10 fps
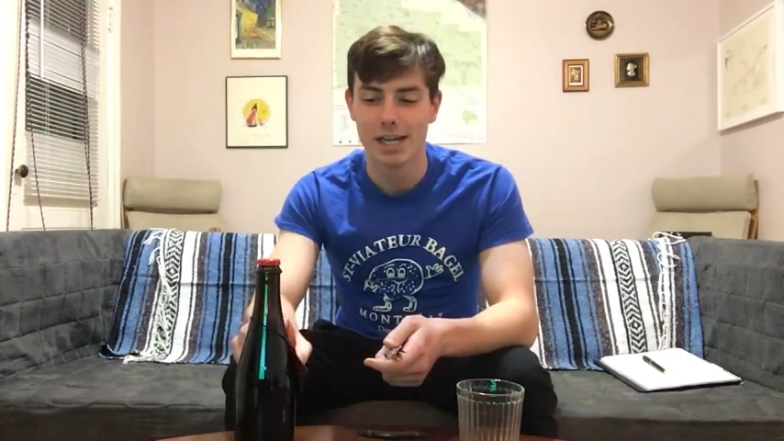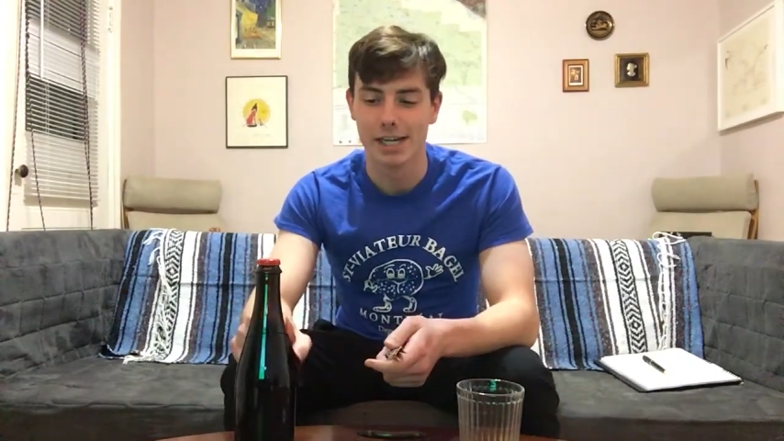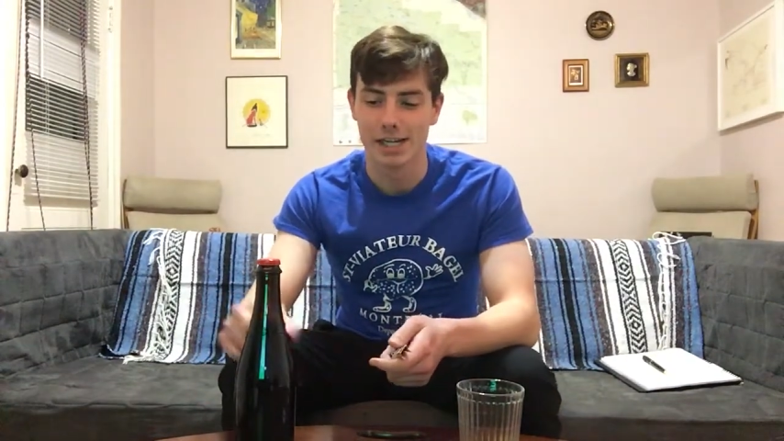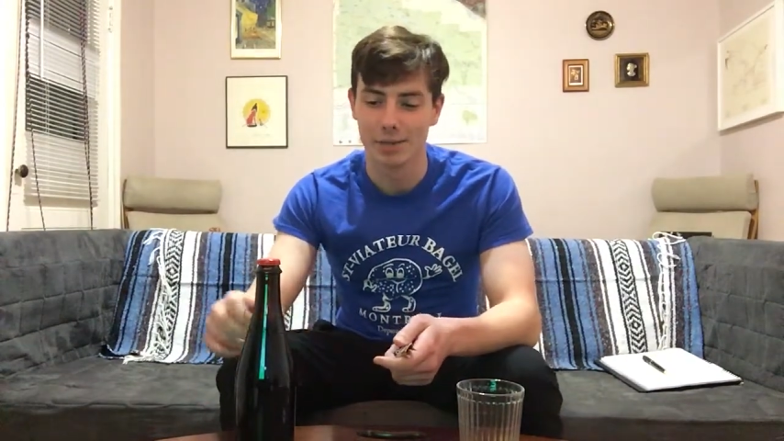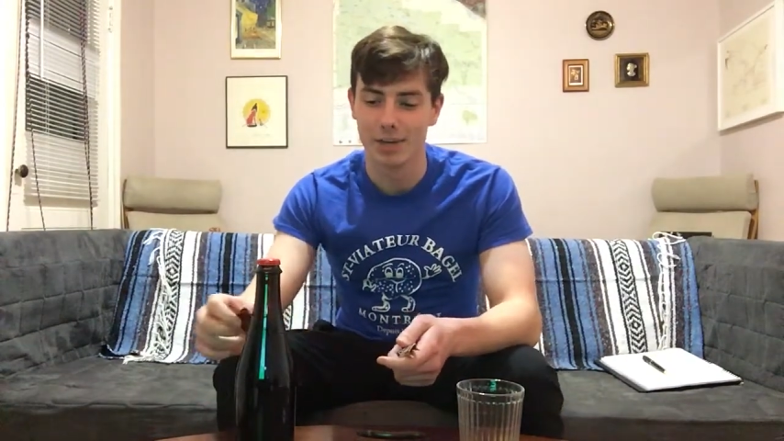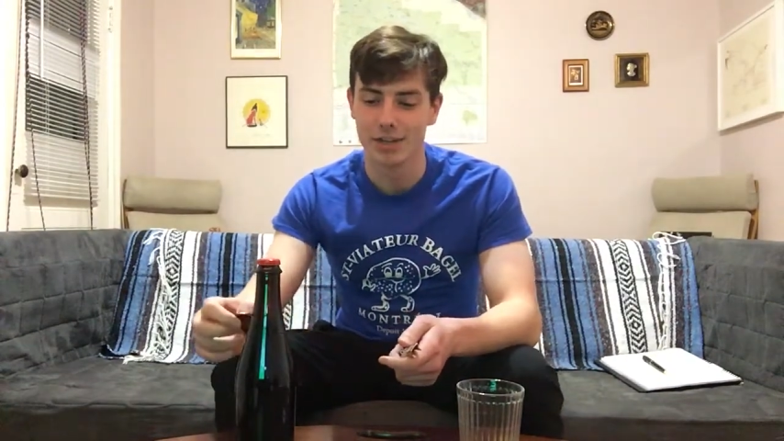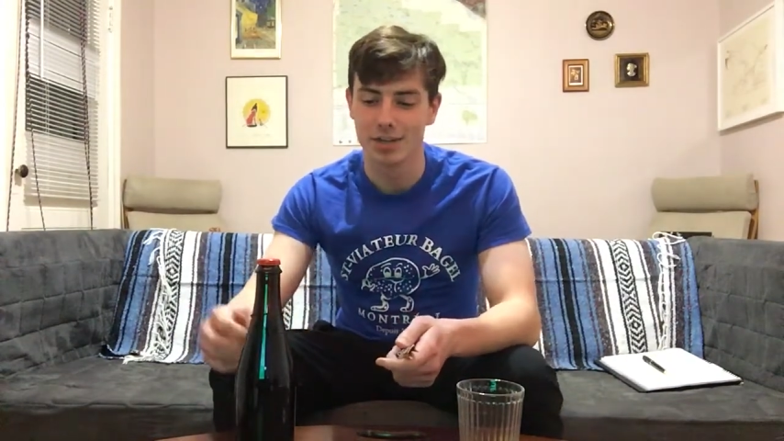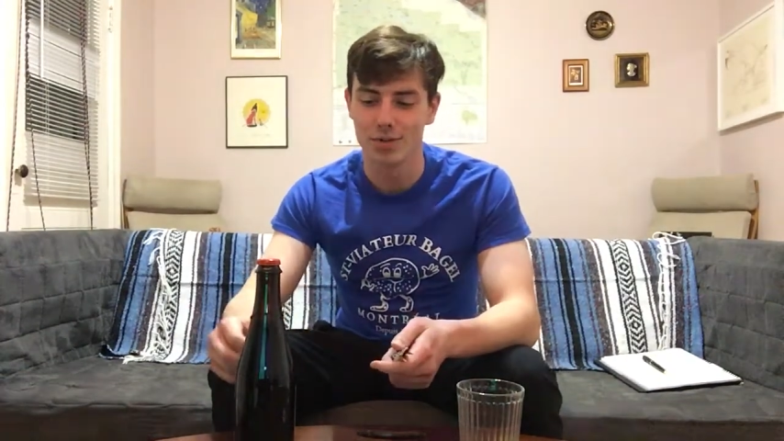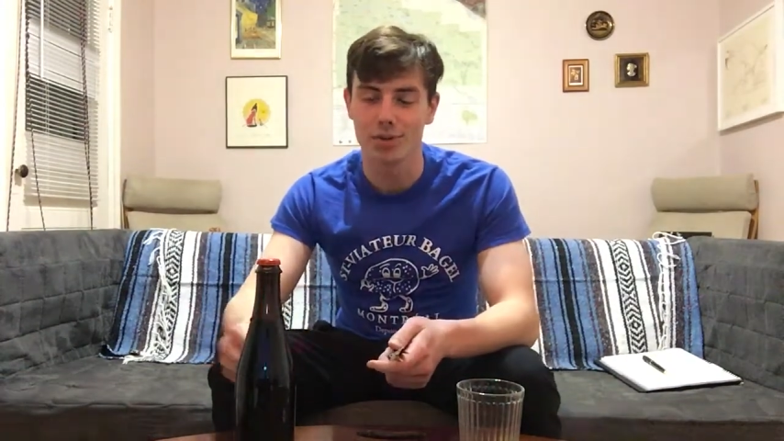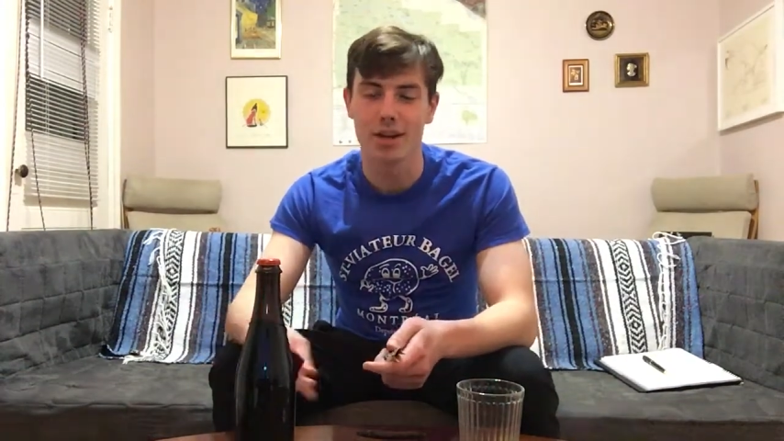by
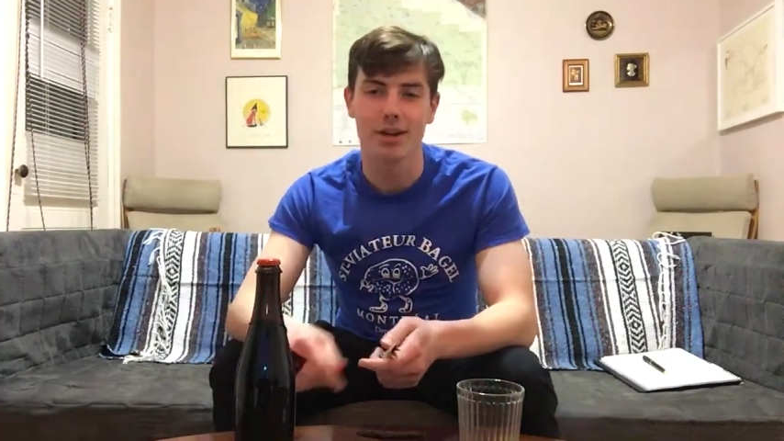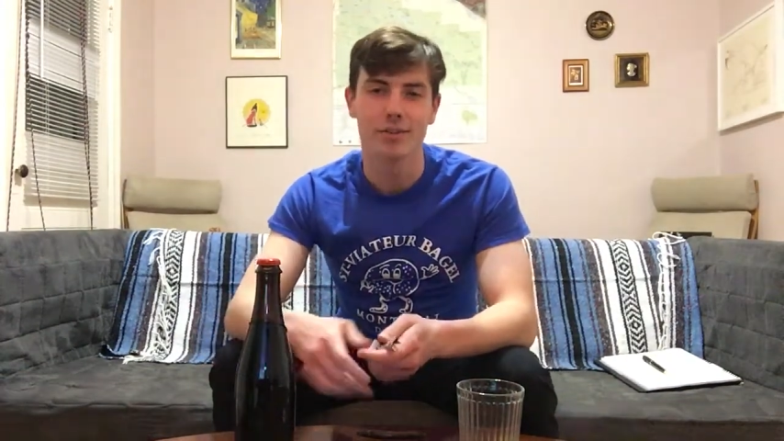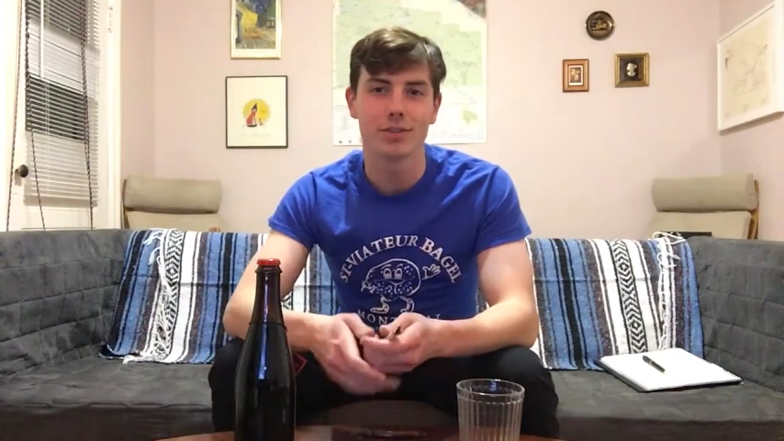Tooth and Nail.